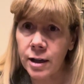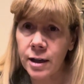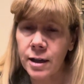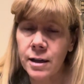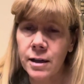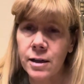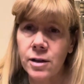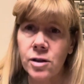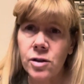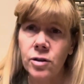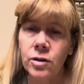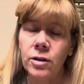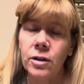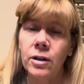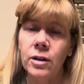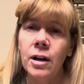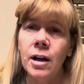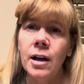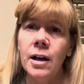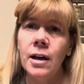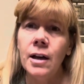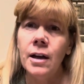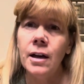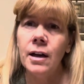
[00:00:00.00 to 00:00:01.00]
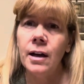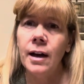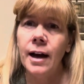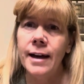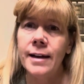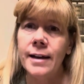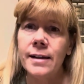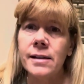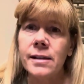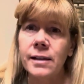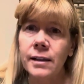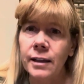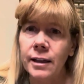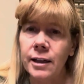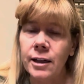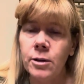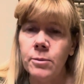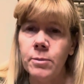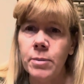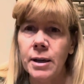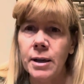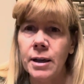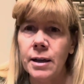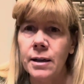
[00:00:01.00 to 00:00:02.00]
it is or
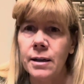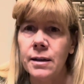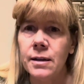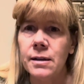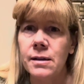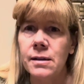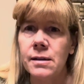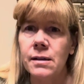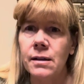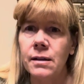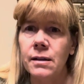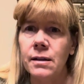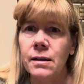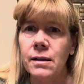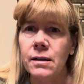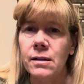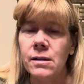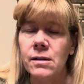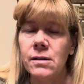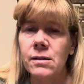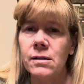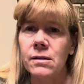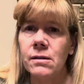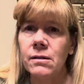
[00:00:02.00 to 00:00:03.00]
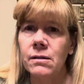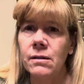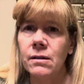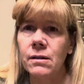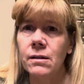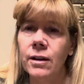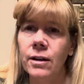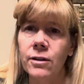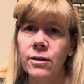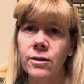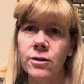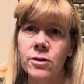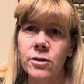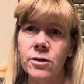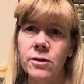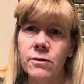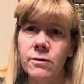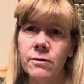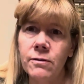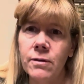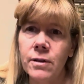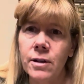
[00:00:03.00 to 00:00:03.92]
isolated because it's there's